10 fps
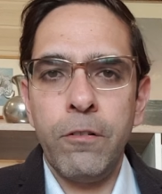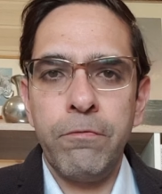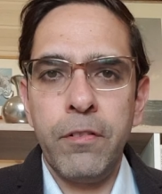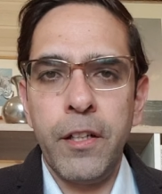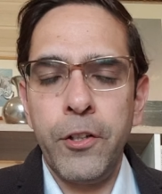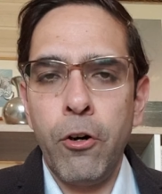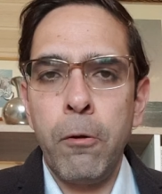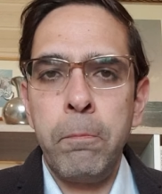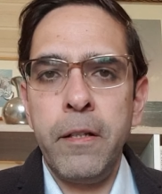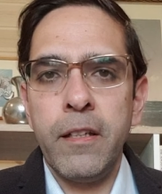of a
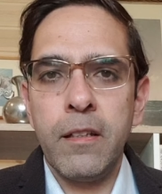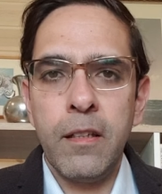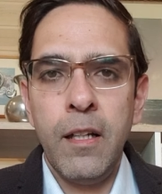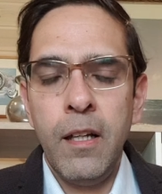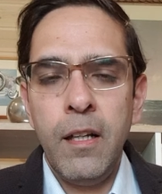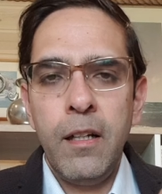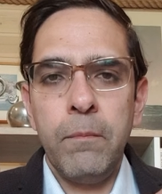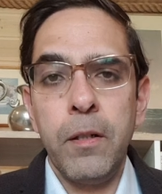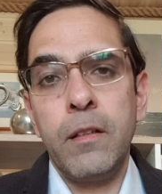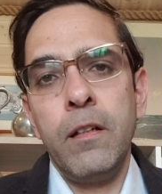European,
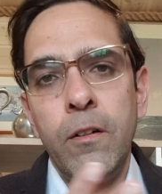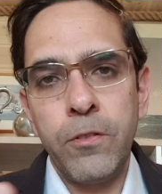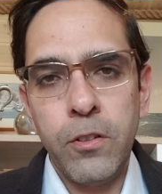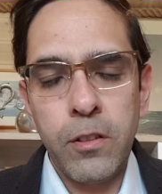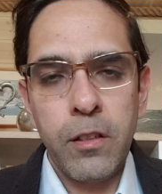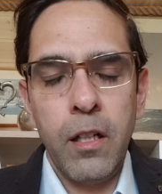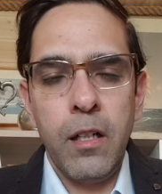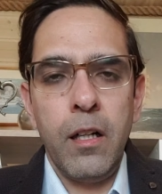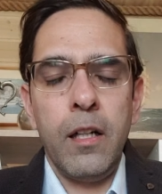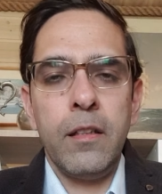but of course
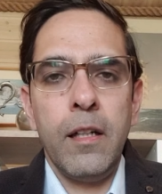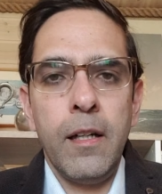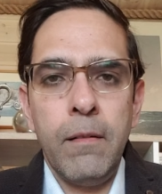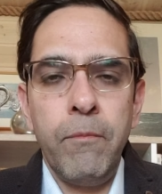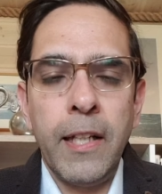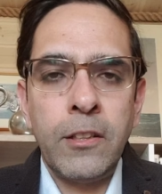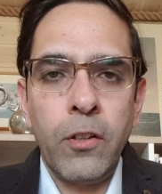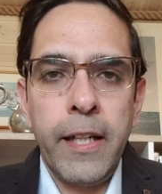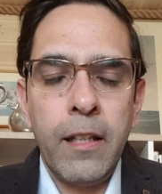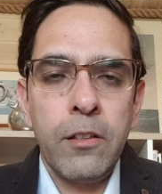based
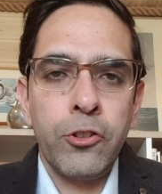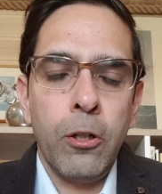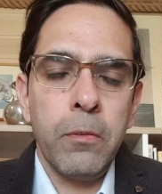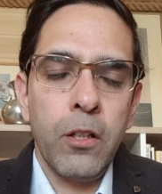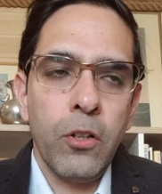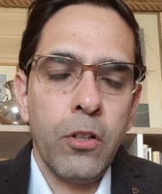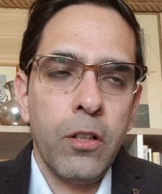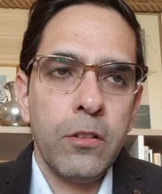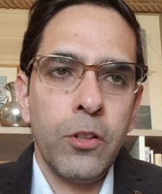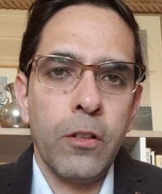on English common law
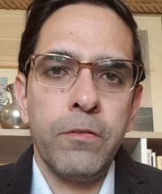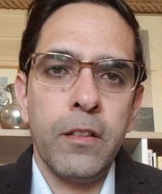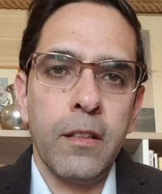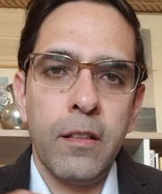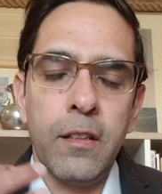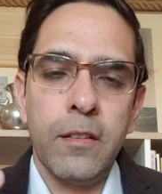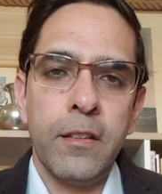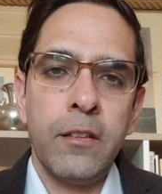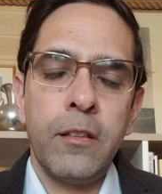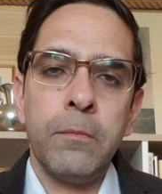sort of a
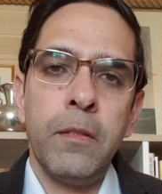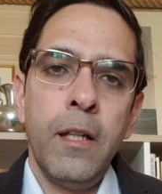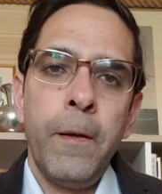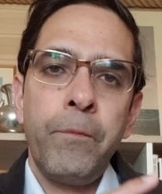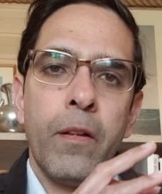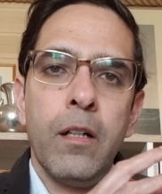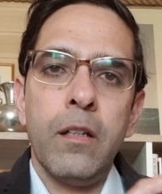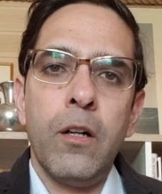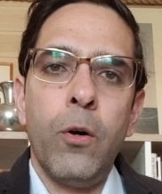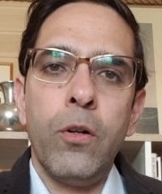system
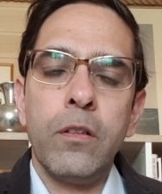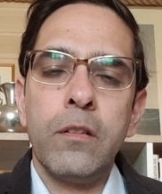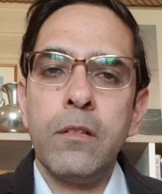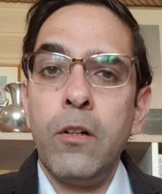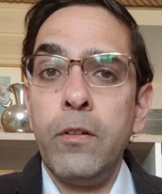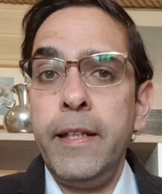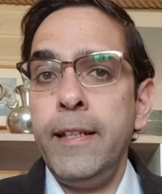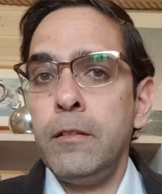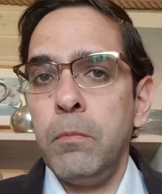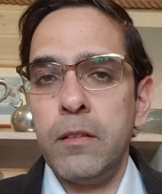on
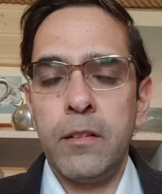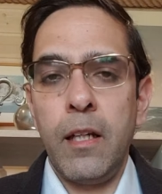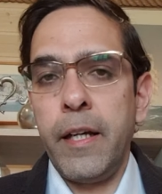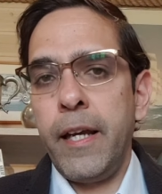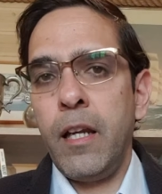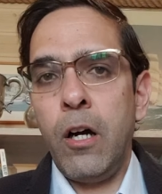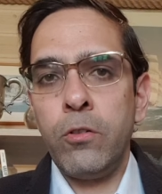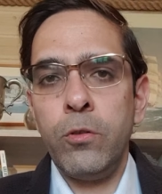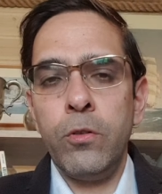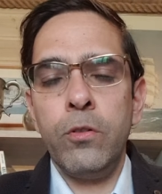easements, and again how
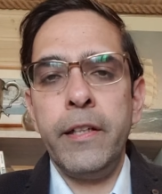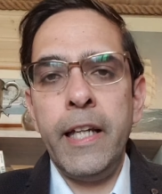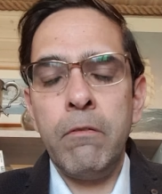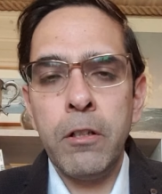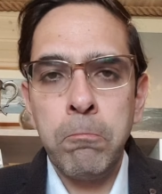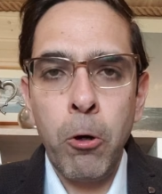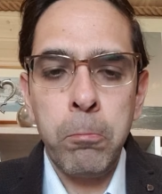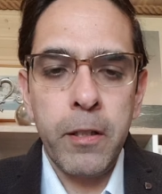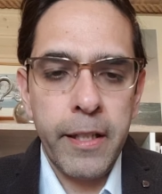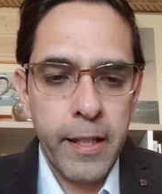to deal with
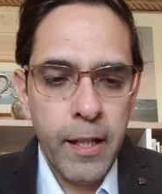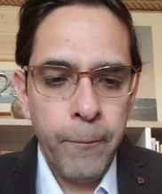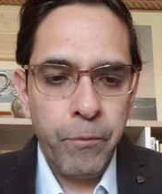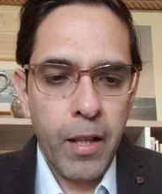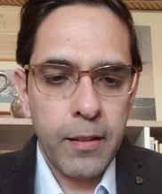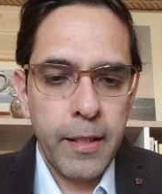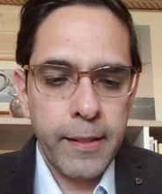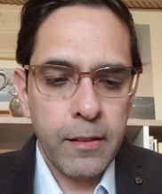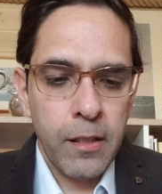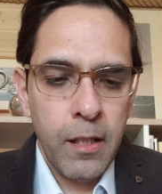property and
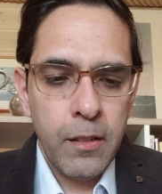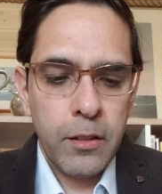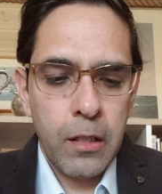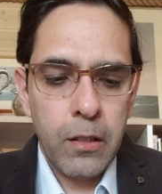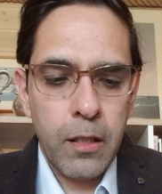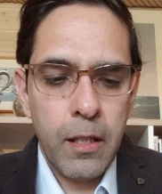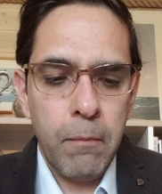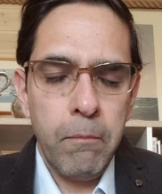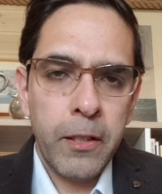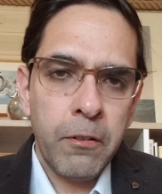things. So a
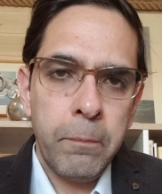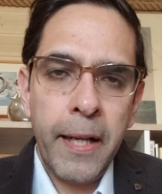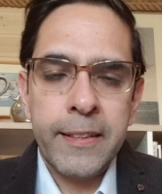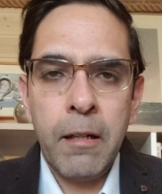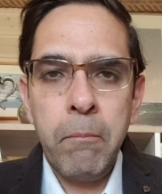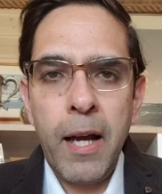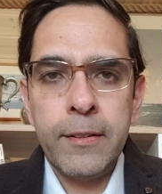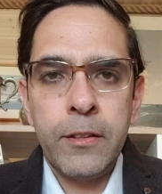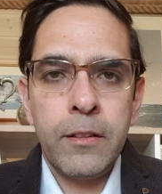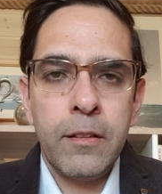bit of a mix and match